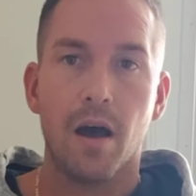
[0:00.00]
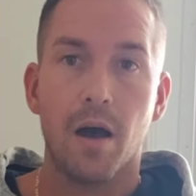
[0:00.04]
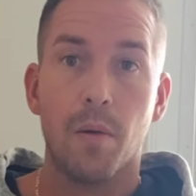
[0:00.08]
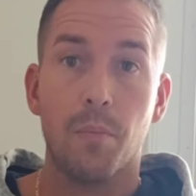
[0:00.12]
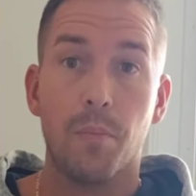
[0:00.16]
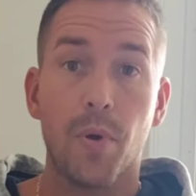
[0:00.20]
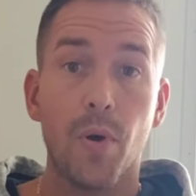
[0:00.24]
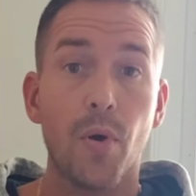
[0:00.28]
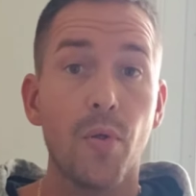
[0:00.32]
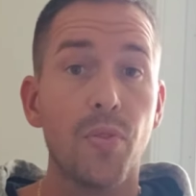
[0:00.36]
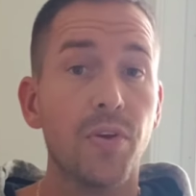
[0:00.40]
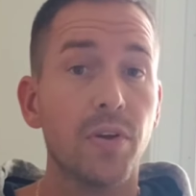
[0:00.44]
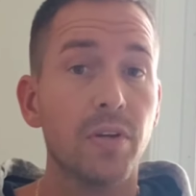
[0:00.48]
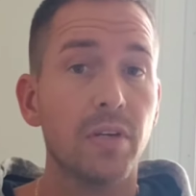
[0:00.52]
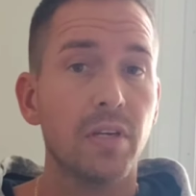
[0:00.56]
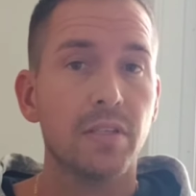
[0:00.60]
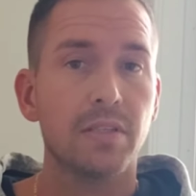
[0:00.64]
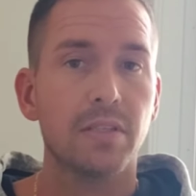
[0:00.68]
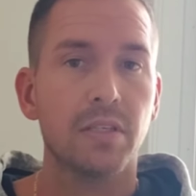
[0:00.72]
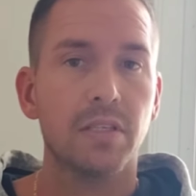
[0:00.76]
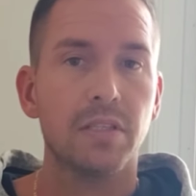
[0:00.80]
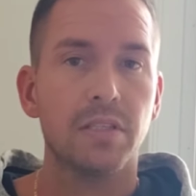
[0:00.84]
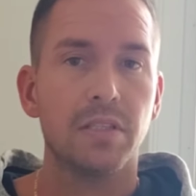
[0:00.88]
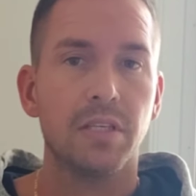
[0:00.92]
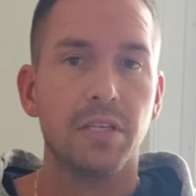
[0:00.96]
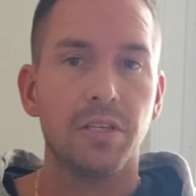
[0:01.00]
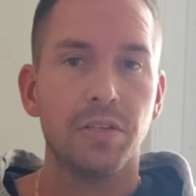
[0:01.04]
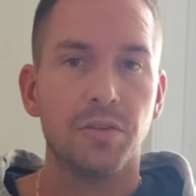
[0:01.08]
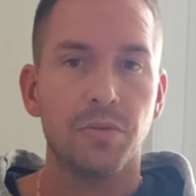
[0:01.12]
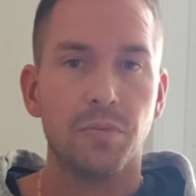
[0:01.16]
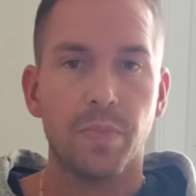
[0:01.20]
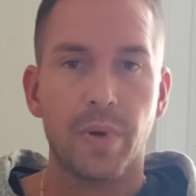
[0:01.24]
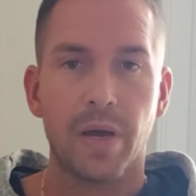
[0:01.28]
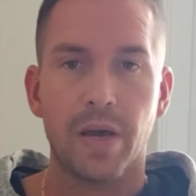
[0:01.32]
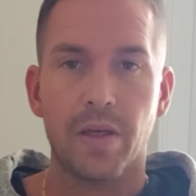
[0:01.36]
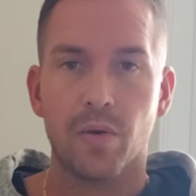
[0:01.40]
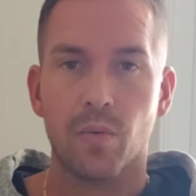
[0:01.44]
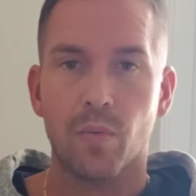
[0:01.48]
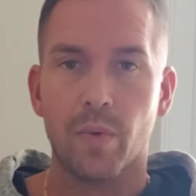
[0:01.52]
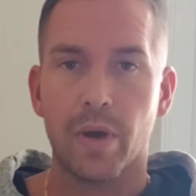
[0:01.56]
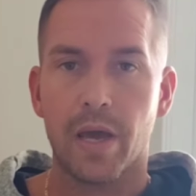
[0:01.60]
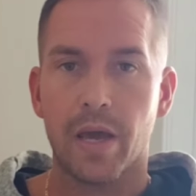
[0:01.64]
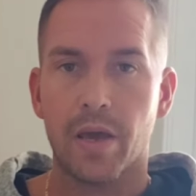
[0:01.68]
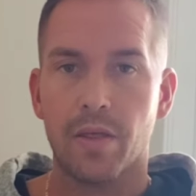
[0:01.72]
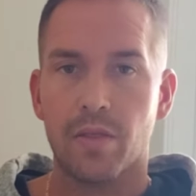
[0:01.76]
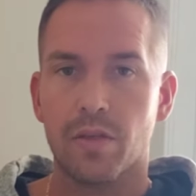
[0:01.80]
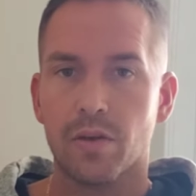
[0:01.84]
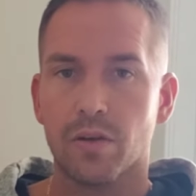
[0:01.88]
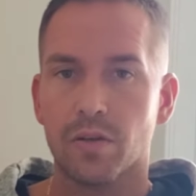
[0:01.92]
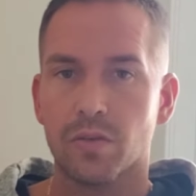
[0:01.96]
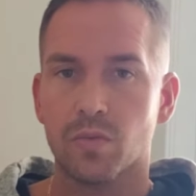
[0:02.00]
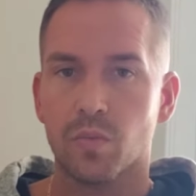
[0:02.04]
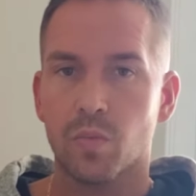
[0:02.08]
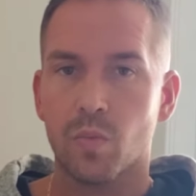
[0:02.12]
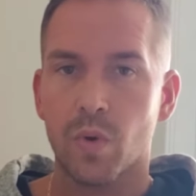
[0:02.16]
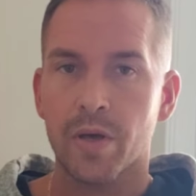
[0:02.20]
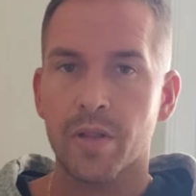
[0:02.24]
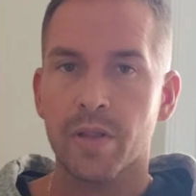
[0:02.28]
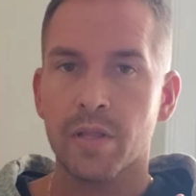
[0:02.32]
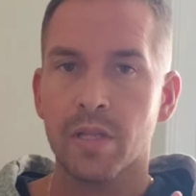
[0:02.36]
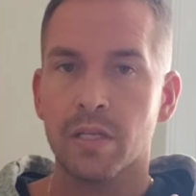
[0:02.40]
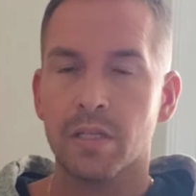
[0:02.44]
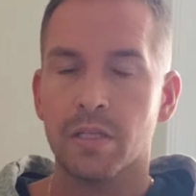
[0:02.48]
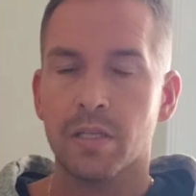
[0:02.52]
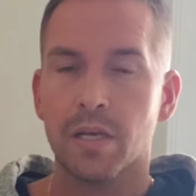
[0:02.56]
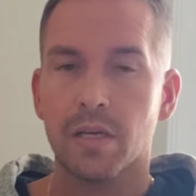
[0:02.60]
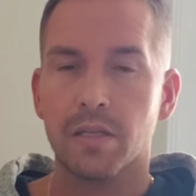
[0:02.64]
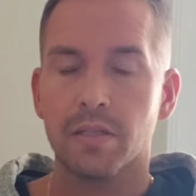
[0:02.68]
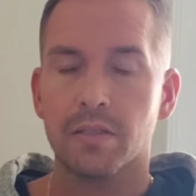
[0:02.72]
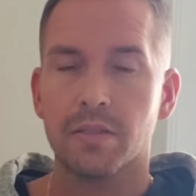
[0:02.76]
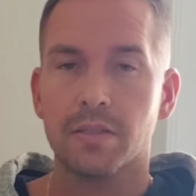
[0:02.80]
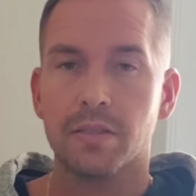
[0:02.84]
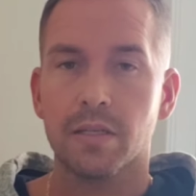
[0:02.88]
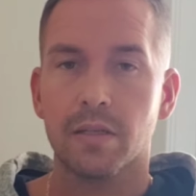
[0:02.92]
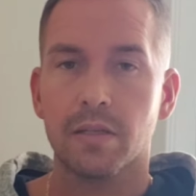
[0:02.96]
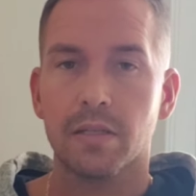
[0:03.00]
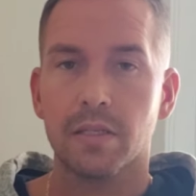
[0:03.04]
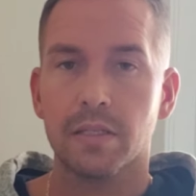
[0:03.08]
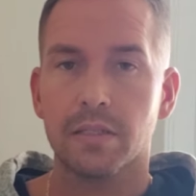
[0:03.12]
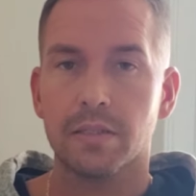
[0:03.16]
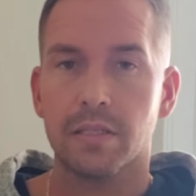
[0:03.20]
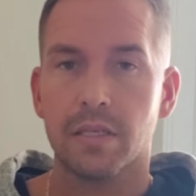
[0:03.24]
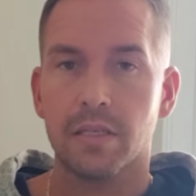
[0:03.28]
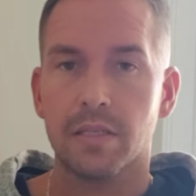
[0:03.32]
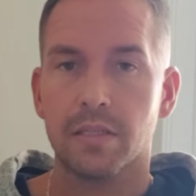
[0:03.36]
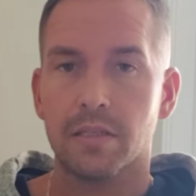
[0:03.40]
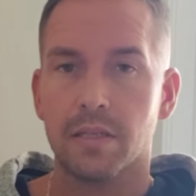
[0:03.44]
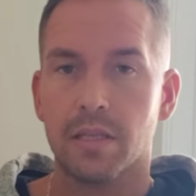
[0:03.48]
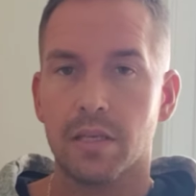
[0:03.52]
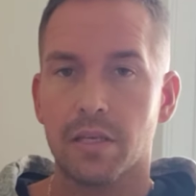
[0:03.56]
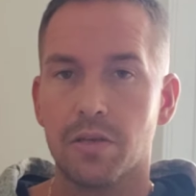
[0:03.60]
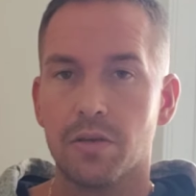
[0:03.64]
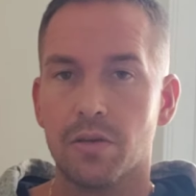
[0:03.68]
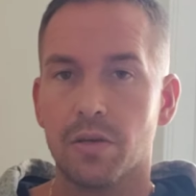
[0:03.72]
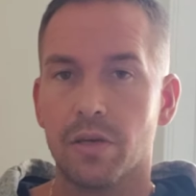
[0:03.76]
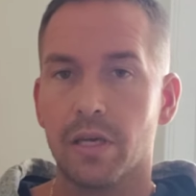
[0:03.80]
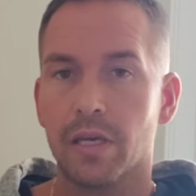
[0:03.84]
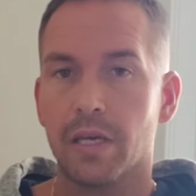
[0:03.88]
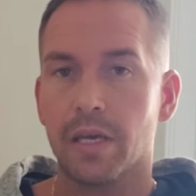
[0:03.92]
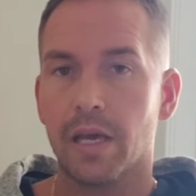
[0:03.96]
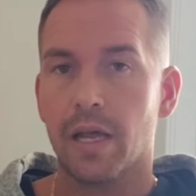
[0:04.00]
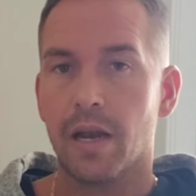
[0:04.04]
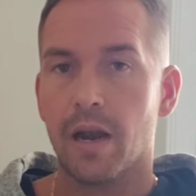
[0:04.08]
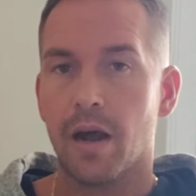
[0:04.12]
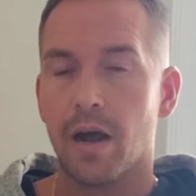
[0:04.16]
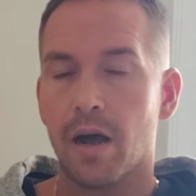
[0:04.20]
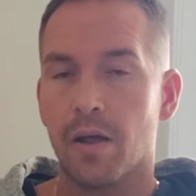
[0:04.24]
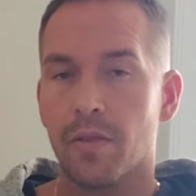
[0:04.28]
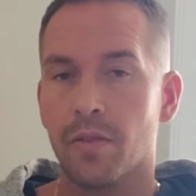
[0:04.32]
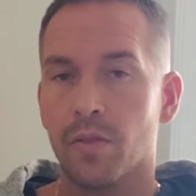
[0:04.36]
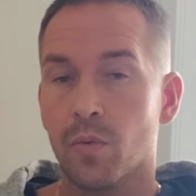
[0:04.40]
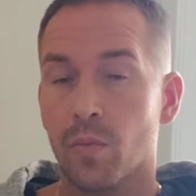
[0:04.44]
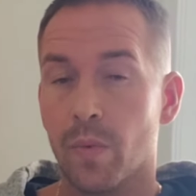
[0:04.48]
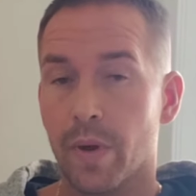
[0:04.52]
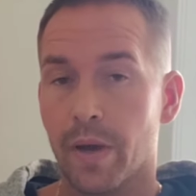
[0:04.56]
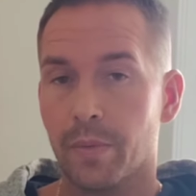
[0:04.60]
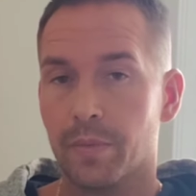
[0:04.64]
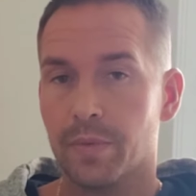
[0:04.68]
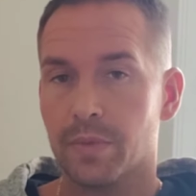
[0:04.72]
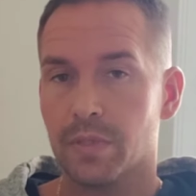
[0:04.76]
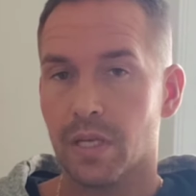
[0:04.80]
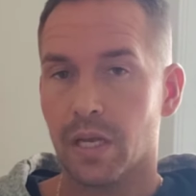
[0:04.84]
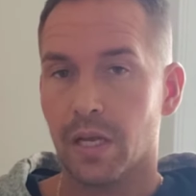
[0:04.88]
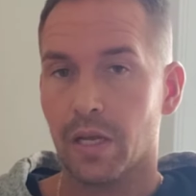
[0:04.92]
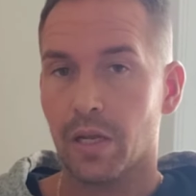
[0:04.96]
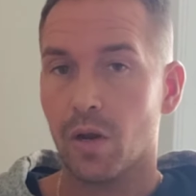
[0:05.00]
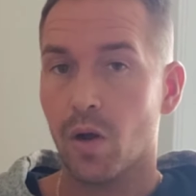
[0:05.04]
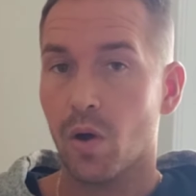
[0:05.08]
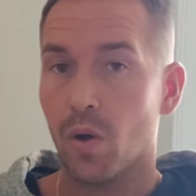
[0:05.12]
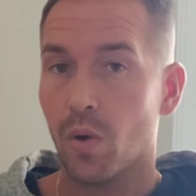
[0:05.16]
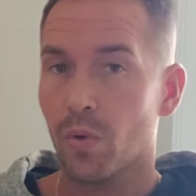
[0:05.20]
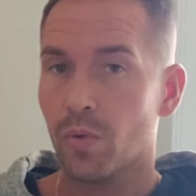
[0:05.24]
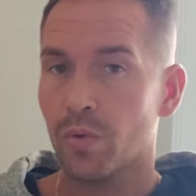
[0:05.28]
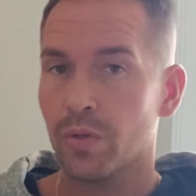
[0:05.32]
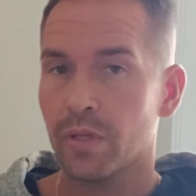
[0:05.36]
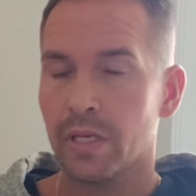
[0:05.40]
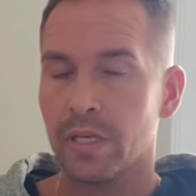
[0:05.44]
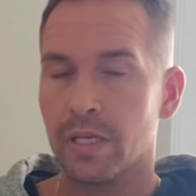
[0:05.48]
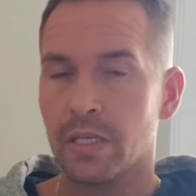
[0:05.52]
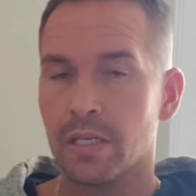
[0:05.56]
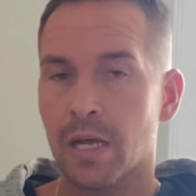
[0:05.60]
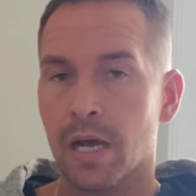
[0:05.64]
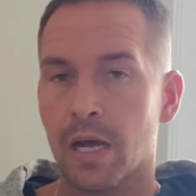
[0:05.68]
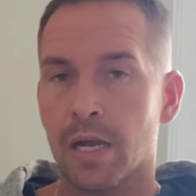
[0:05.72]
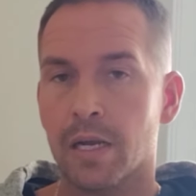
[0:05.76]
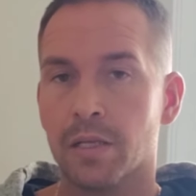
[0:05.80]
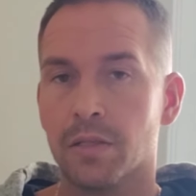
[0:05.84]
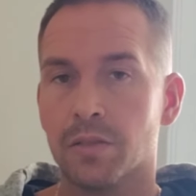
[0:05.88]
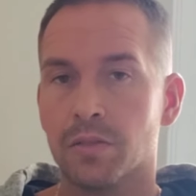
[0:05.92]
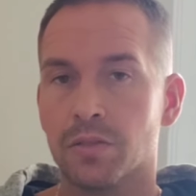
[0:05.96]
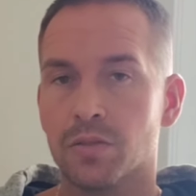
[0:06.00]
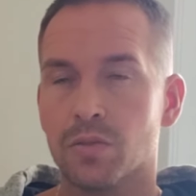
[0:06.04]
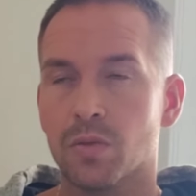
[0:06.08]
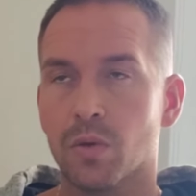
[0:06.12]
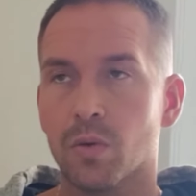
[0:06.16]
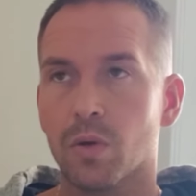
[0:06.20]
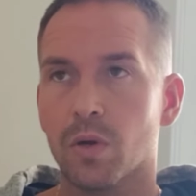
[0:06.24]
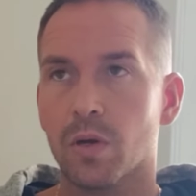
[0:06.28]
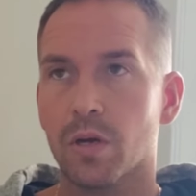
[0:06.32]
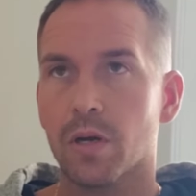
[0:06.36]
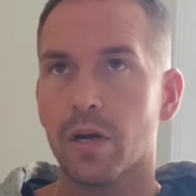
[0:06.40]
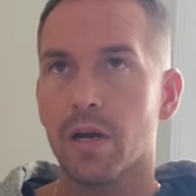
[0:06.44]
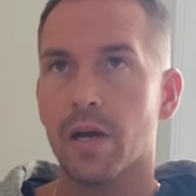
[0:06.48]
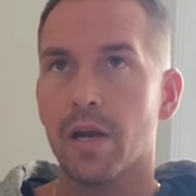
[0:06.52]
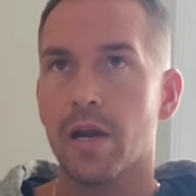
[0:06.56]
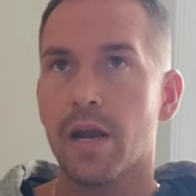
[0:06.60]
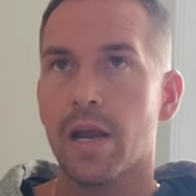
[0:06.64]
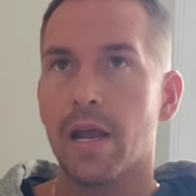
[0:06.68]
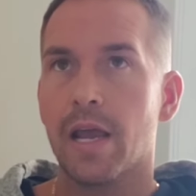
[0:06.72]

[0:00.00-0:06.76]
both are discontinued, by the way. There's one that does still exist that you can get on the website only, not in store,